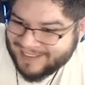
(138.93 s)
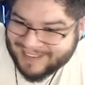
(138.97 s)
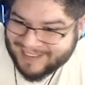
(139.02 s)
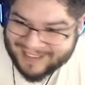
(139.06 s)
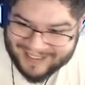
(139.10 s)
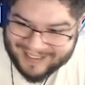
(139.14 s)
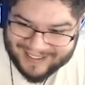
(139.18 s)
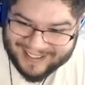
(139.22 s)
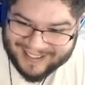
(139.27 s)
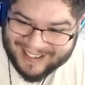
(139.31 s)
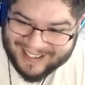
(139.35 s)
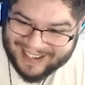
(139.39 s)

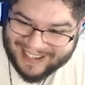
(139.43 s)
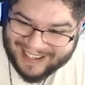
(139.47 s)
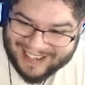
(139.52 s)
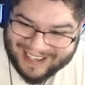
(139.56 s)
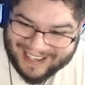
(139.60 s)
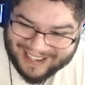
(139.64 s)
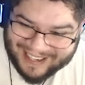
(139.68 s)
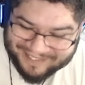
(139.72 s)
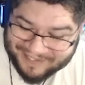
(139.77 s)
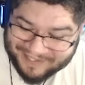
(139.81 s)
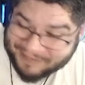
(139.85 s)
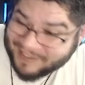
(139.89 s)

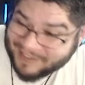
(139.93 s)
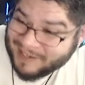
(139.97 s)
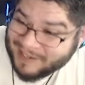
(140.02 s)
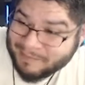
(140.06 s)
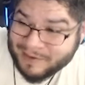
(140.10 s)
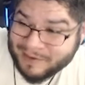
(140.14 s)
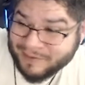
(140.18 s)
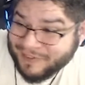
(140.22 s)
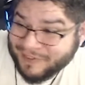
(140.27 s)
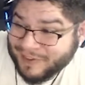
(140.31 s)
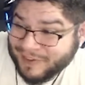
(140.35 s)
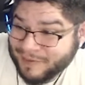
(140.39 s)
I'm gonna
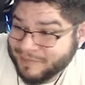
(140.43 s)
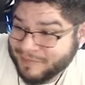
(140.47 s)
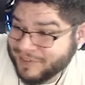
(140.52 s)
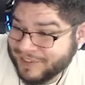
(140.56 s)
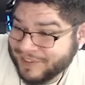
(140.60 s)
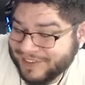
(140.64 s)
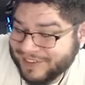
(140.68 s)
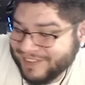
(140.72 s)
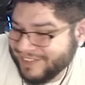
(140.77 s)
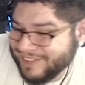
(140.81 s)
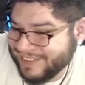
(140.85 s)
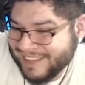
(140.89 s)
be real,
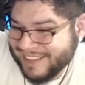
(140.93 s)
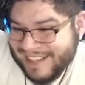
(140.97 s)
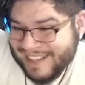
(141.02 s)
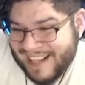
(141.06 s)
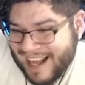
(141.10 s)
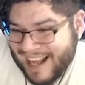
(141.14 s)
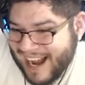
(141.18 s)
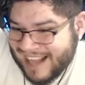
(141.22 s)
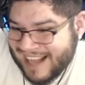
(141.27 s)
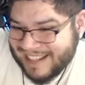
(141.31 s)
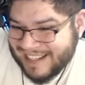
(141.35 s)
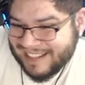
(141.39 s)
bro.
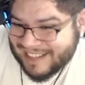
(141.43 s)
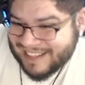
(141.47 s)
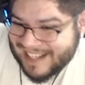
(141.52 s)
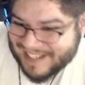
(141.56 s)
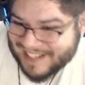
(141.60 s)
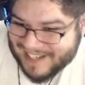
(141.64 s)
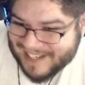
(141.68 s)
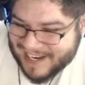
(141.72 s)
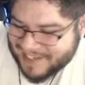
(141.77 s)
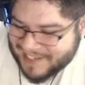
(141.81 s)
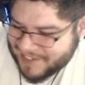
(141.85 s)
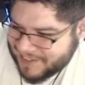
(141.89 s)
I think
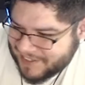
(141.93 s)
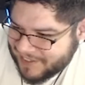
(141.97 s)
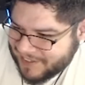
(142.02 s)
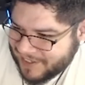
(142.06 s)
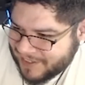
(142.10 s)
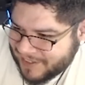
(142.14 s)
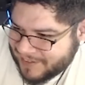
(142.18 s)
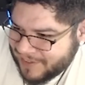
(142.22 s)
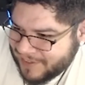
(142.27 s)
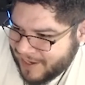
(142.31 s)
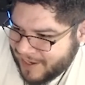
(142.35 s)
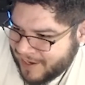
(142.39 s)
ledge dashing
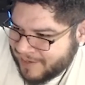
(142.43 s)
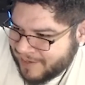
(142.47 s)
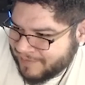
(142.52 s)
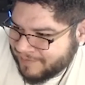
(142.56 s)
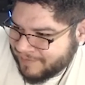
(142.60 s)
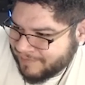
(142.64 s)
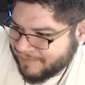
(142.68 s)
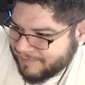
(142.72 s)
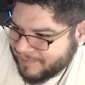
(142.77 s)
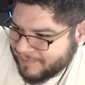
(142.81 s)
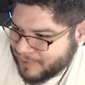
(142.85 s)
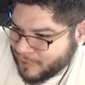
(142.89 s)
on
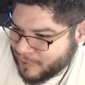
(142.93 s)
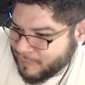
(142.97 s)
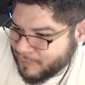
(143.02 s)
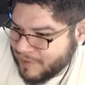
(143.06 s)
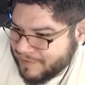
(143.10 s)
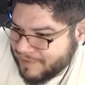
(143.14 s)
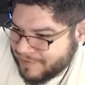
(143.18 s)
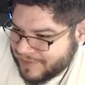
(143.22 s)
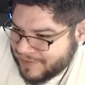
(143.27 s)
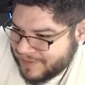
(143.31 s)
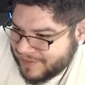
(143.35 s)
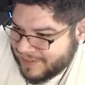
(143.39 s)

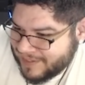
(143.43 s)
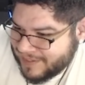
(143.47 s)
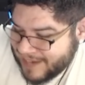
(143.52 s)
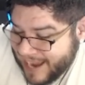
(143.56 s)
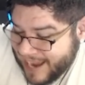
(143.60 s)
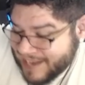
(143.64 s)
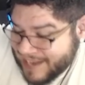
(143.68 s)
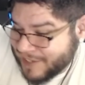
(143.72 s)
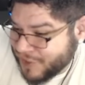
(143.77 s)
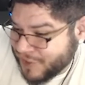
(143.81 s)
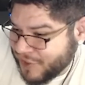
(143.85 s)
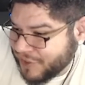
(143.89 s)
Goomwave is
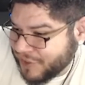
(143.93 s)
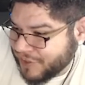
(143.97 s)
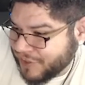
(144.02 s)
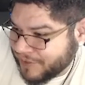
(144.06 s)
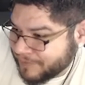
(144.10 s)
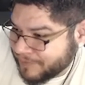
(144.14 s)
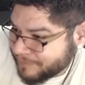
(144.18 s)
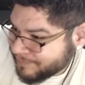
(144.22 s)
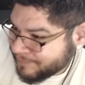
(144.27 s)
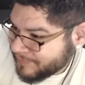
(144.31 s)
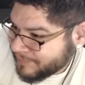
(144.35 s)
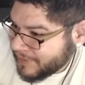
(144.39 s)
kind of
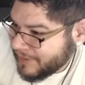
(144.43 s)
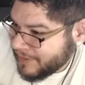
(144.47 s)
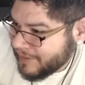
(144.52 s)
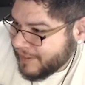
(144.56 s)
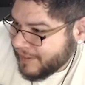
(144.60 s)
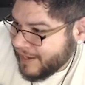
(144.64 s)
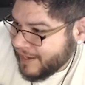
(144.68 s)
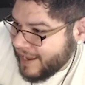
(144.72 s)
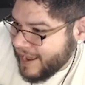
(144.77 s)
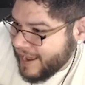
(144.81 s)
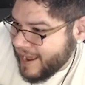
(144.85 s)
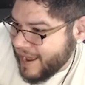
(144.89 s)
cheating.
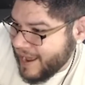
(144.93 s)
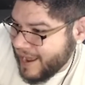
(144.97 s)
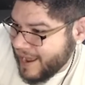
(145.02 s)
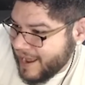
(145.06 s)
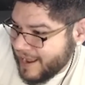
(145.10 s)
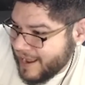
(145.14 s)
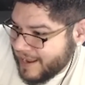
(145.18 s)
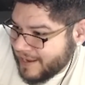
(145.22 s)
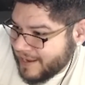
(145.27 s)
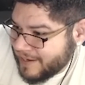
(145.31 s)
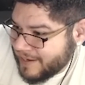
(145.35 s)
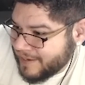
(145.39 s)

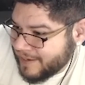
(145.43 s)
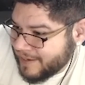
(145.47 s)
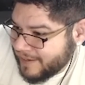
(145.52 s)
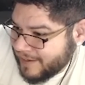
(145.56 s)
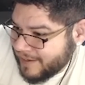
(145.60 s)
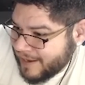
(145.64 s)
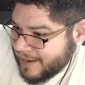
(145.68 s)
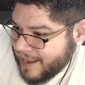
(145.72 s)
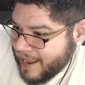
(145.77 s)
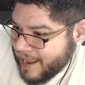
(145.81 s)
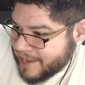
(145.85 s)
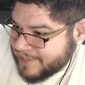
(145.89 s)
And
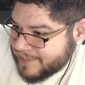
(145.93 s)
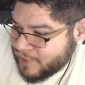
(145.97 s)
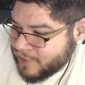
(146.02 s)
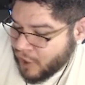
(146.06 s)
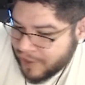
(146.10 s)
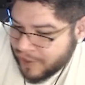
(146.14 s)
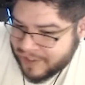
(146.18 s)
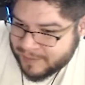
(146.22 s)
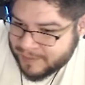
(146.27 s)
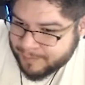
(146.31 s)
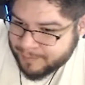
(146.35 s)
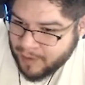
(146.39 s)
as
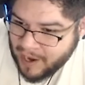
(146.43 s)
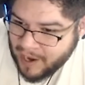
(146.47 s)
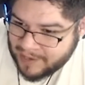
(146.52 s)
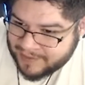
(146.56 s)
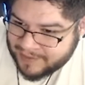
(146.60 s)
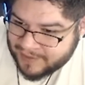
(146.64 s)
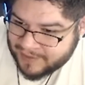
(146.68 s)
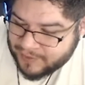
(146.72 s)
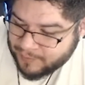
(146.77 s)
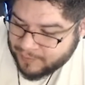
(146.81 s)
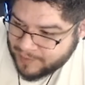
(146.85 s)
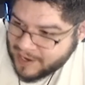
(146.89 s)
long as
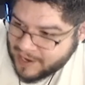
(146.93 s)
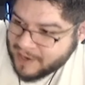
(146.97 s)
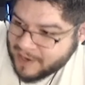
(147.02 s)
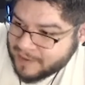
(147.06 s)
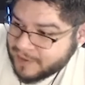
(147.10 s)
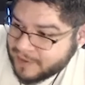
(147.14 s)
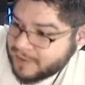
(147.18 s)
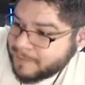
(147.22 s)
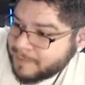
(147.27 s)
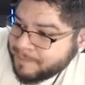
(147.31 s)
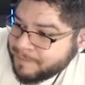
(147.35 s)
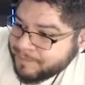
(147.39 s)
Box is
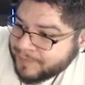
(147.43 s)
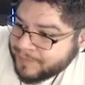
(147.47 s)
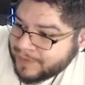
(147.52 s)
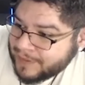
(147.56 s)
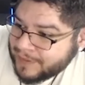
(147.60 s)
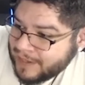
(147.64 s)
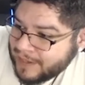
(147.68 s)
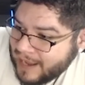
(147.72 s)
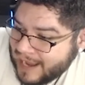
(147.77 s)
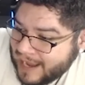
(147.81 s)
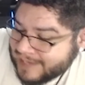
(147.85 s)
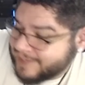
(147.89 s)
around,
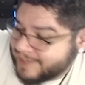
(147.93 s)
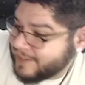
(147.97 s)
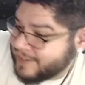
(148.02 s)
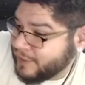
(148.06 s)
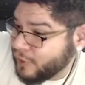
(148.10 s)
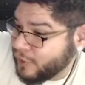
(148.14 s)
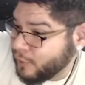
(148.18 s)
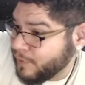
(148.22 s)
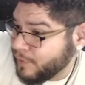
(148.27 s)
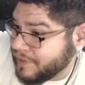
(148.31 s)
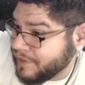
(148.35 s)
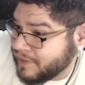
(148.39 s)
I see
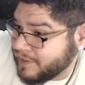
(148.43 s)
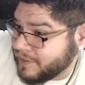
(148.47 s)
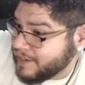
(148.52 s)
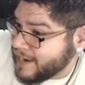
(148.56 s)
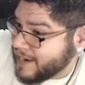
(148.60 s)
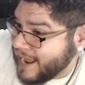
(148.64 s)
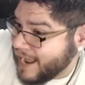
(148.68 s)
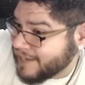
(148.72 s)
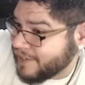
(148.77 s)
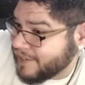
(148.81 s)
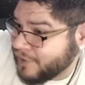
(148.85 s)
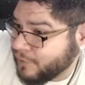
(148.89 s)
no reason
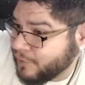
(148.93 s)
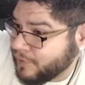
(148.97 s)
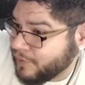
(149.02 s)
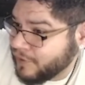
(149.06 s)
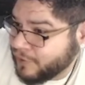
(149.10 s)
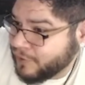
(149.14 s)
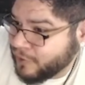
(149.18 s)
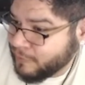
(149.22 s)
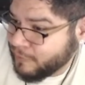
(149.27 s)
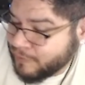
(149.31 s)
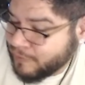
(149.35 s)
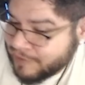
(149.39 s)
not to do it
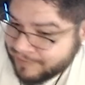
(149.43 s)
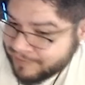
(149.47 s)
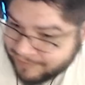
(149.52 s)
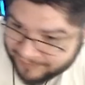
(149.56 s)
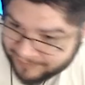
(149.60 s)
on Goomwave.